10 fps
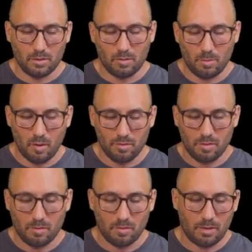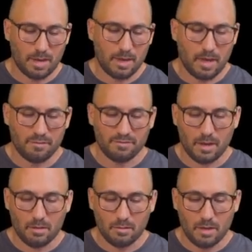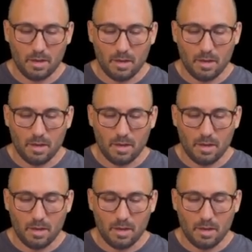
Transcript: or both, like I have now.